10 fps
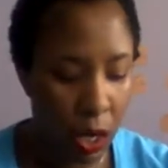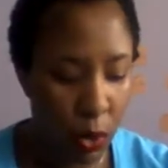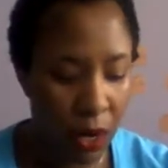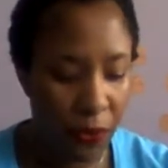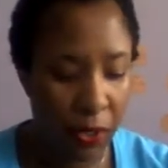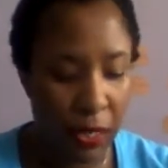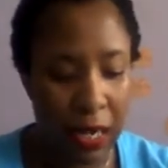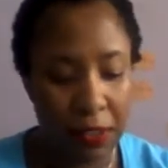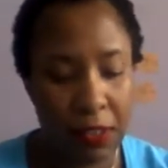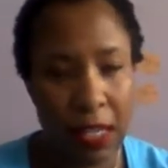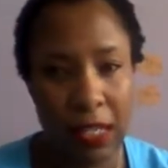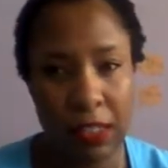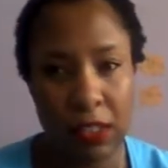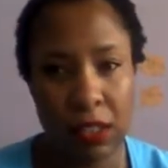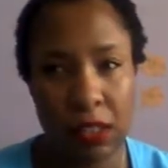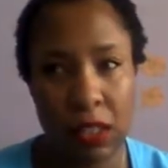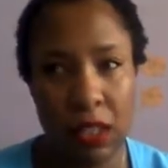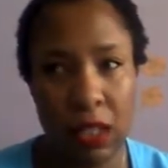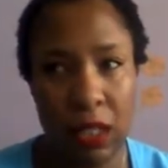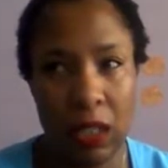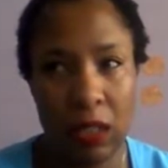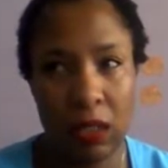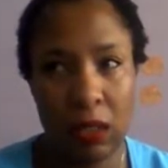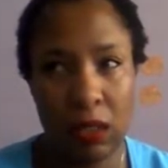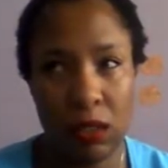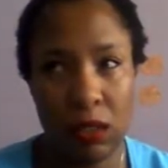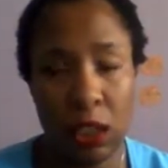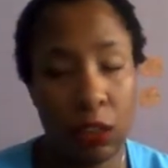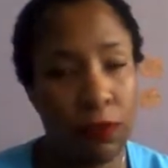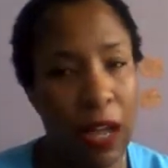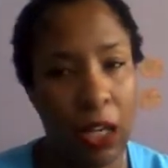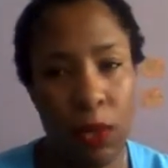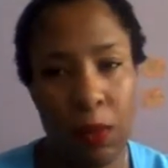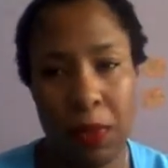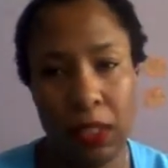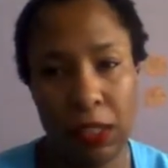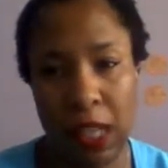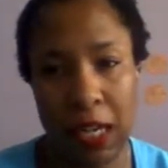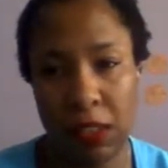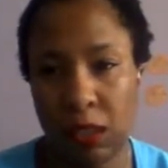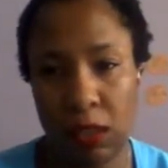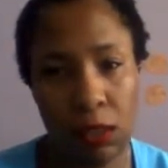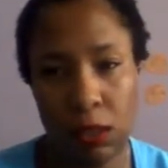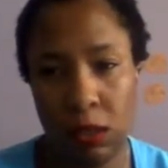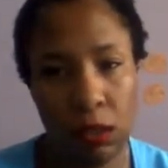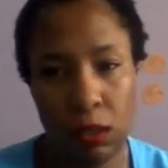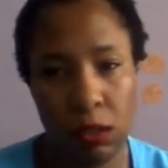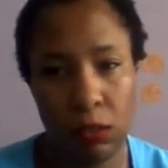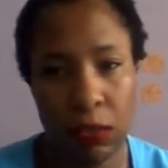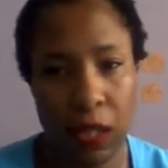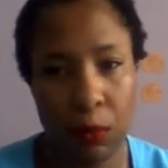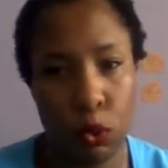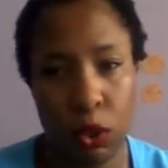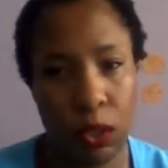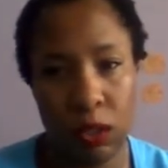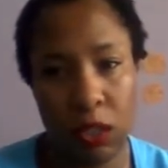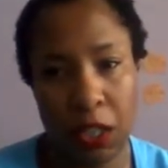Whatever your gut says, I follow it because that is really important.